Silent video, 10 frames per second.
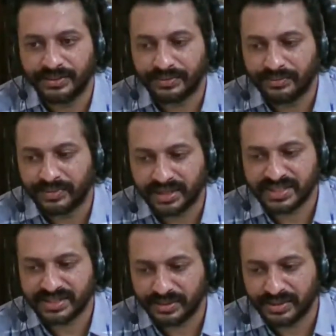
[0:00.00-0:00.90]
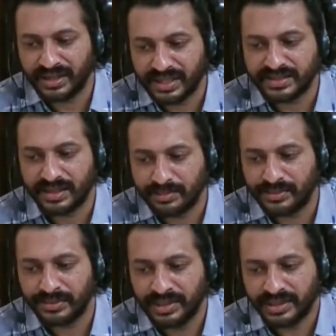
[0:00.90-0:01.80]
you know, what I was talking largely
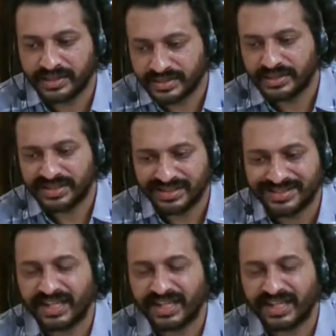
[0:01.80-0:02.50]
about is it's